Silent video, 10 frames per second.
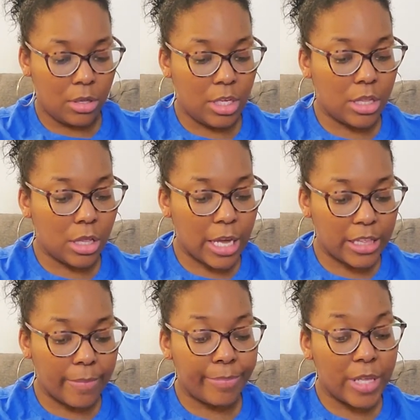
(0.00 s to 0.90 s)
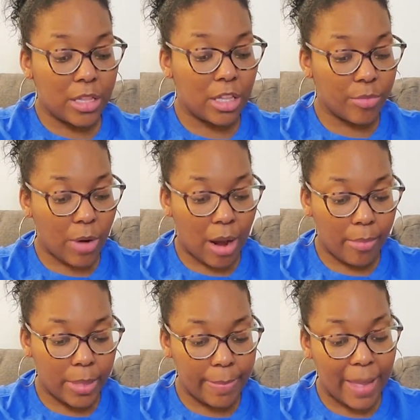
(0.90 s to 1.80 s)
This is like, the, this is
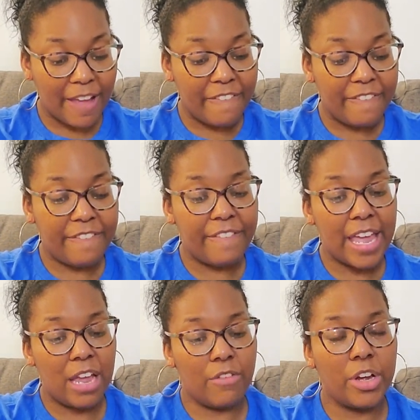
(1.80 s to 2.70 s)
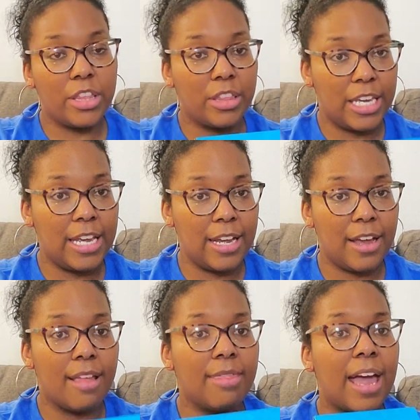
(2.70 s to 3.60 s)
probably my favorite thing
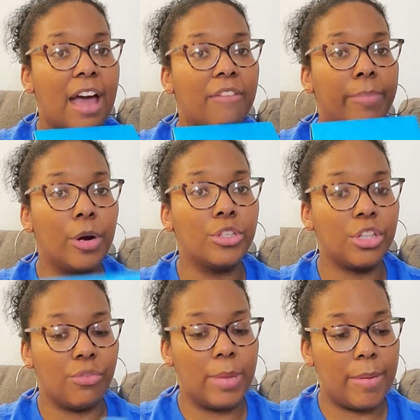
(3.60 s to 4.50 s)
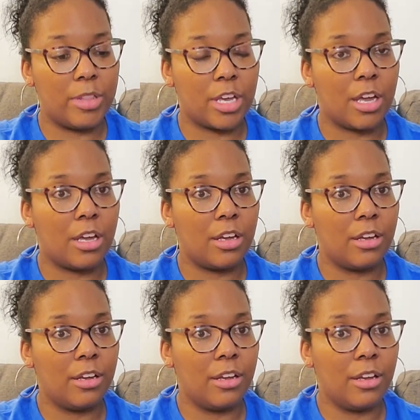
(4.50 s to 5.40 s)
that I've purchased from Amazon.
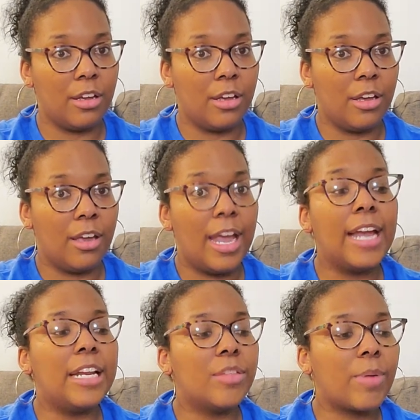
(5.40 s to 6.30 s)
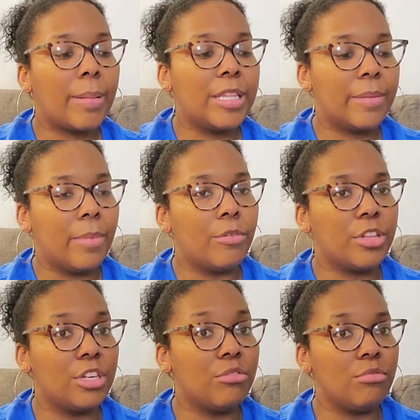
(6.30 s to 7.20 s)
And it's probably the
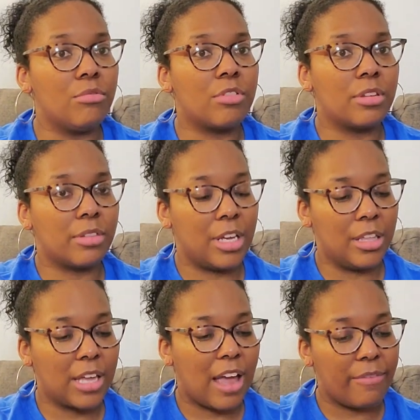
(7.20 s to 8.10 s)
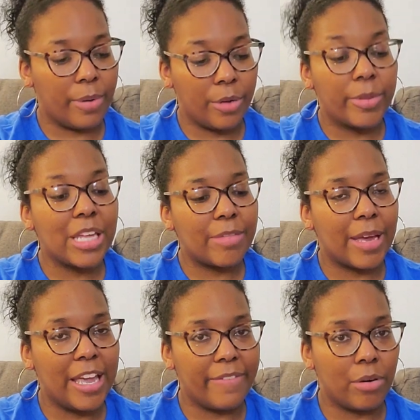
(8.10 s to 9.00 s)
most used thing that I've purchased, besides my
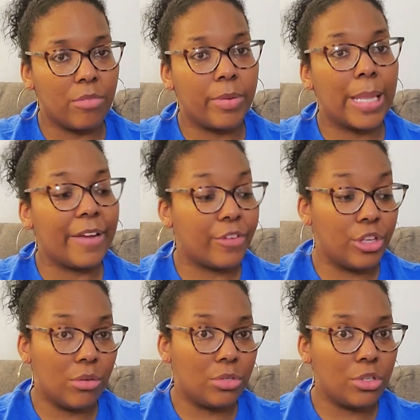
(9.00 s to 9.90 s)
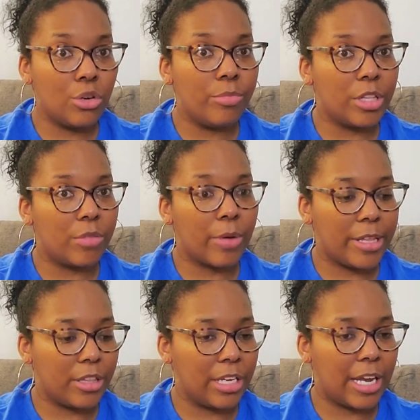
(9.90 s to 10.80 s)
headphones. But like for YouTube, this is
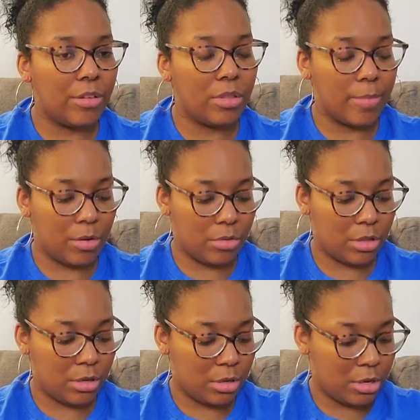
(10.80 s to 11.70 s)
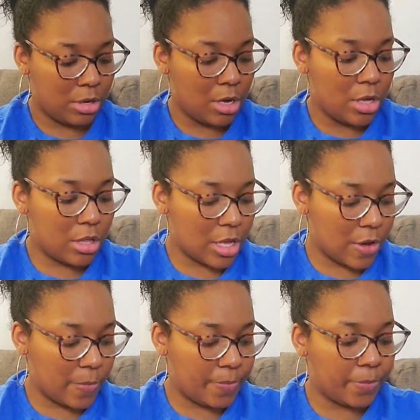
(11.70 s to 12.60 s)
probably the thing I use the most.
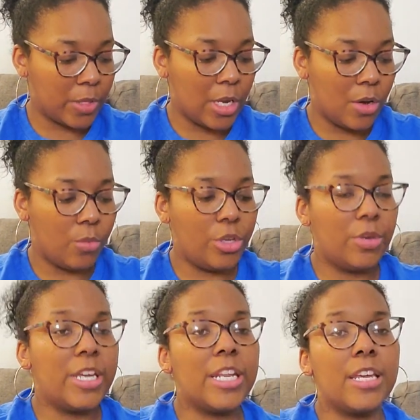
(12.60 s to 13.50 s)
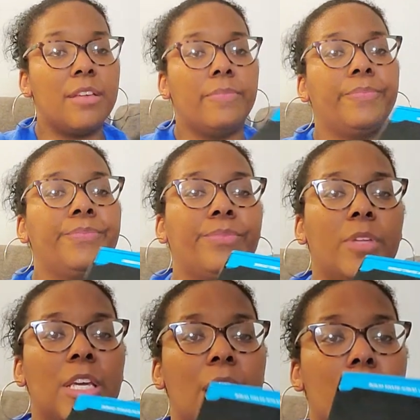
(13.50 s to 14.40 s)
So when you get it,
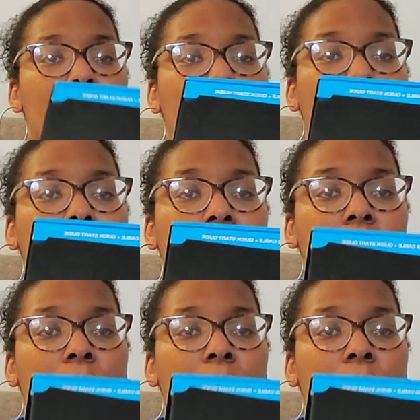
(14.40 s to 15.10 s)
it comes with like